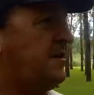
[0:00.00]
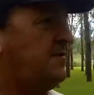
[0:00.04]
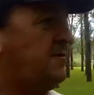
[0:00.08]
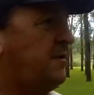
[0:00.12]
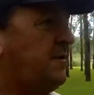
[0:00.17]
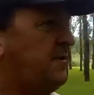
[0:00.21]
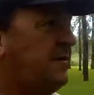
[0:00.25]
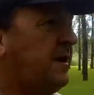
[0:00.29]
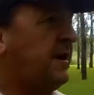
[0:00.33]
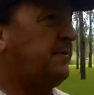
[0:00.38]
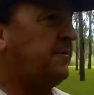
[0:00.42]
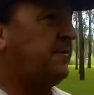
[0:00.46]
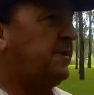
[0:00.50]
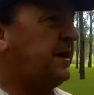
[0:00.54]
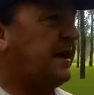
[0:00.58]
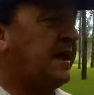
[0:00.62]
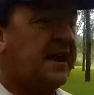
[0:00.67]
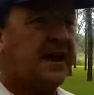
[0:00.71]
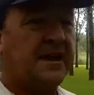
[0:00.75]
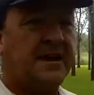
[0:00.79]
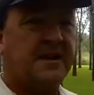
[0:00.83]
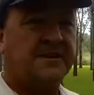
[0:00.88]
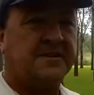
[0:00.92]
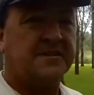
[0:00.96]
What my
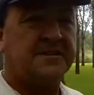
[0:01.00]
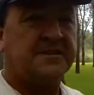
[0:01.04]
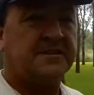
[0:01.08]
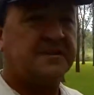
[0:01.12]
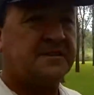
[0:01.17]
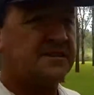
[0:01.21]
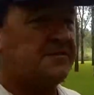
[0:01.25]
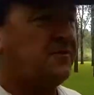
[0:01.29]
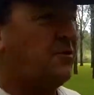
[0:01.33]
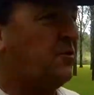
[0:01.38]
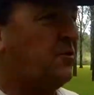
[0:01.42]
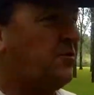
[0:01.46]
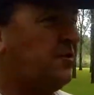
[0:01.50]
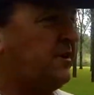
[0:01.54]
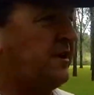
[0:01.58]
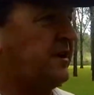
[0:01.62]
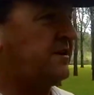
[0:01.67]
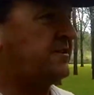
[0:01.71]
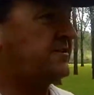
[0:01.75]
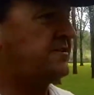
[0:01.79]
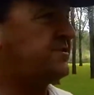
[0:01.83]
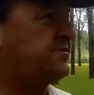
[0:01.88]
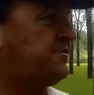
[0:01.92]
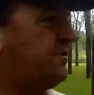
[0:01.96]
plan is this morning
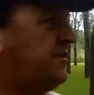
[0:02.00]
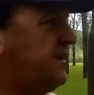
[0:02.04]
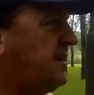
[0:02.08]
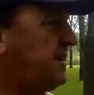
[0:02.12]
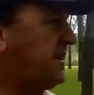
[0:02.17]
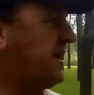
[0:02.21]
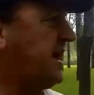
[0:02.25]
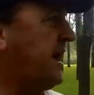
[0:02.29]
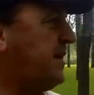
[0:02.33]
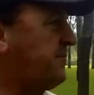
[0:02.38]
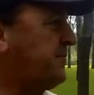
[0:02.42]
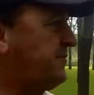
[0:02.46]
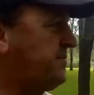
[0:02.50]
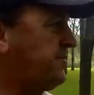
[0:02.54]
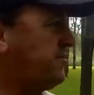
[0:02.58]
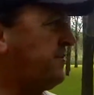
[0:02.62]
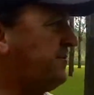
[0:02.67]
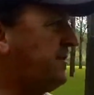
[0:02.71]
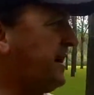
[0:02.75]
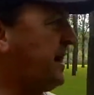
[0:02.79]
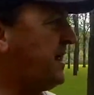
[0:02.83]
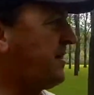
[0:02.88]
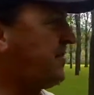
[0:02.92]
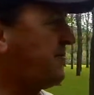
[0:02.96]
is try and capture a
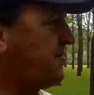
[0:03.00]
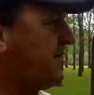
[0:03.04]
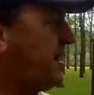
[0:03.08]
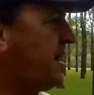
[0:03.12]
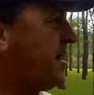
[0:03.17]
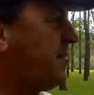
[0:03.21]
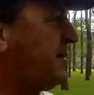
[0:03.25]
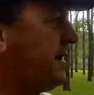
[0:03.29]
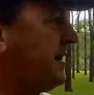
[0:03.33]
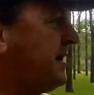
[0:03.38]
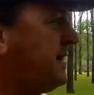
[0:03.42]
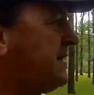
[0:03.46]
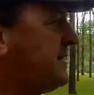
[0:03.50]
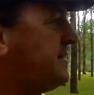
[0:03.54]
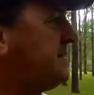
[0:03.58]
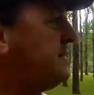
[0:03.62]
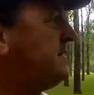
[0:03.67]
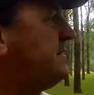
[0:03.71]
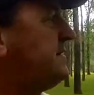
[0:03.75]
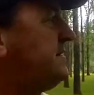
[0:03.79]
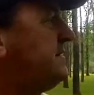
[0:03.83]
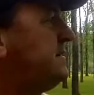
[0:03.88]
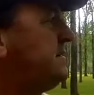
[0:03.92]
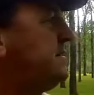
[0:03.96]
panorama
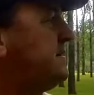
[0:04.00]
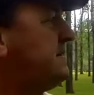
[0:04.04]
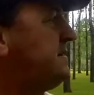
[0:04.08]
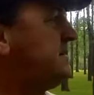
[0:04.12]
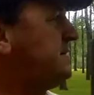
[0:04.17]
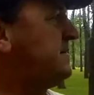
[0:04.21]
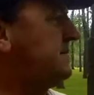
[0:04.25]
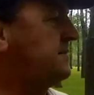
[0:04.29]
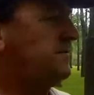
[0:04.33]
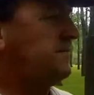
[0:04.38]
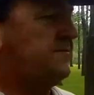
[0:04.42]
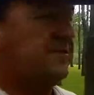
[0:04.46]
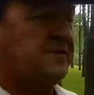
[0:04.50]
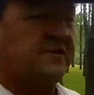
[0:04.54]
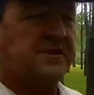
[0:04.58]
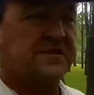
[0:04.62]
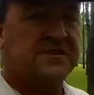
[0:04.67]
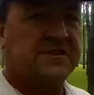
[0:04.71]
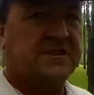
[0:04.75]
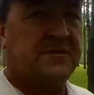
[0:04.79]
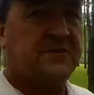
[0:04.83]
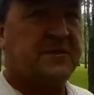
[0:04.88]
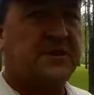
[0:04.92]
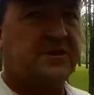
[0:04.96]
with the
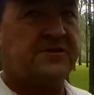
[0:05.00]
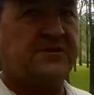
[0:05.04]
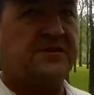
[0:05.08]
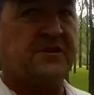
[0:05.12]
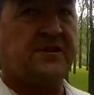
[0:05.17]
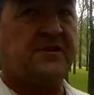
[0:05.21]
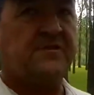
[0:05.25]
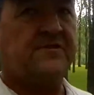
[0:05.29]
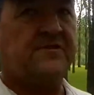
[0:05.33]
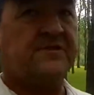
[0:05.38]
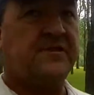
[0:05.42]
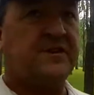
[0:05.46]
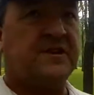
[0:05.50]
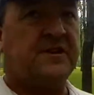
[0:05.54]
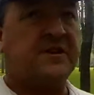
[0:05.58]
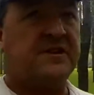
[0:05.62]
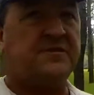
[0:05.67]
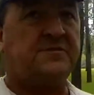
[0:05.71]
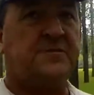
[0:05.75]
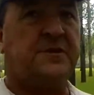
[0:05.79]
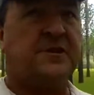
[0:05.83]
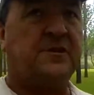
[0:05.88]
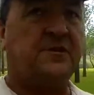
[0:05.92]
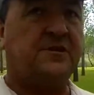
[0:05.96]
symmetry of
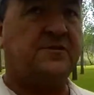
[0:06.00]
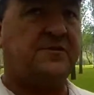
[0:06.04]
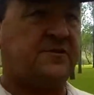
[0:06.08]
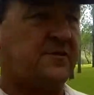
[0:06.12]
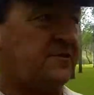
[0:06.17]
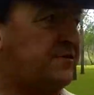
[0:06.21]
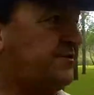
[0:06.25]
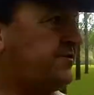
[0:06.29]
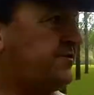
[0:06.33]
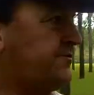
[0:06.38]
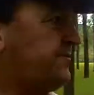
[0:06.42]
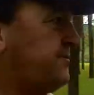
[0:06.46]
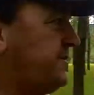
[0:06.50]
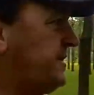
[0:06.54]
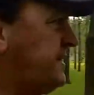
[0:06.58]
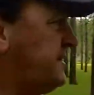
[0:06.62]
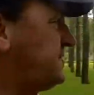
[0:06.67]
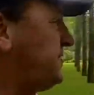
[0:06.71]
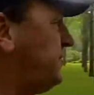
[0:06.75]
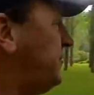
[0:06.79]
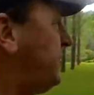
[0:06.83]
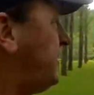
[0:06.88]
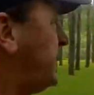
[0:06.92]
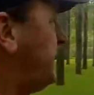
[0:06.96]
these beautiful
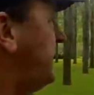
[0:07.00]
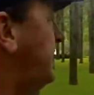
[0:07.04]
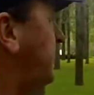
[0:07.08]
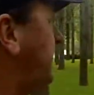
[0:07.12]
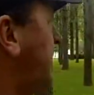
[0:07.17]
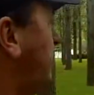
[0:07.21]
trees all in a